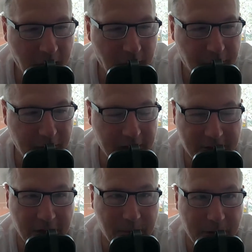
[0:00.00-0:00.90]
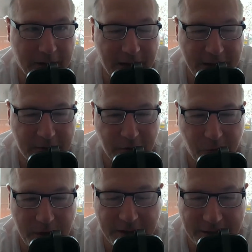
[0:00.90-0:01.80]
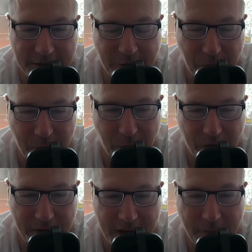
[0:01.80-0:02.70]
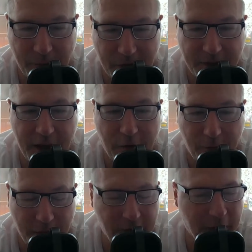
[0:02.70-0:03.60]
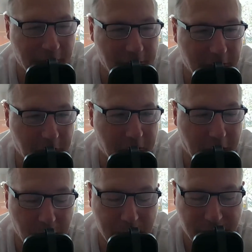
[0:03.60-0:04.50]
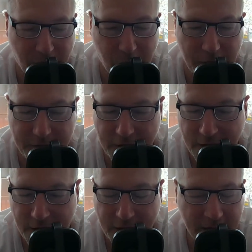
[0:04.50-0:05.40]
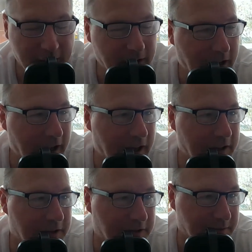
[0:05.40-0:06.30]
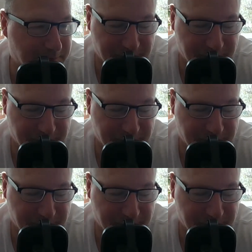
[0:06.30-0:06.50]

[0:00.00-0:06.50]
I think it's going to be a case of we need to score more than them because they are very, very good going forward, and